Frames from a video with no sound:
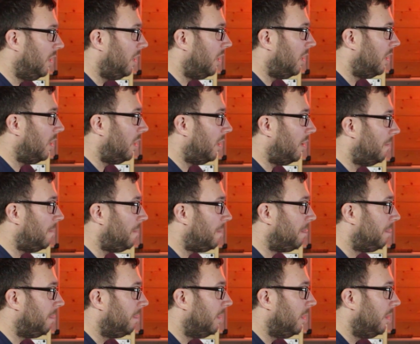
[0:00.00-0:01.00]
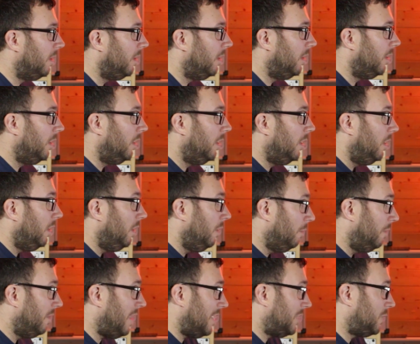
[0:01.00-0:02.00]

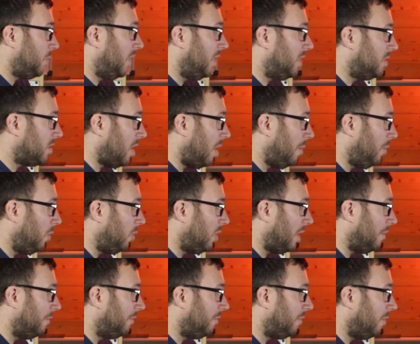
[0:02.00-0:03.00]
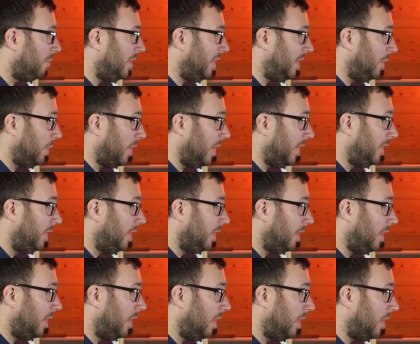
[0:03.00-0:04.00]
But that's where the sample comes from anyway.
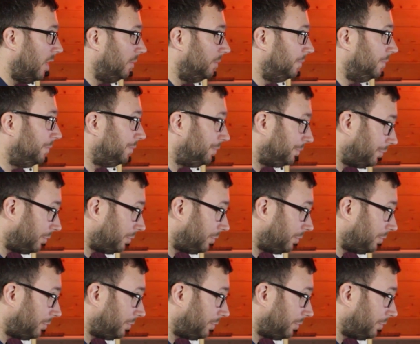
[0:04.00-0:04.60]
And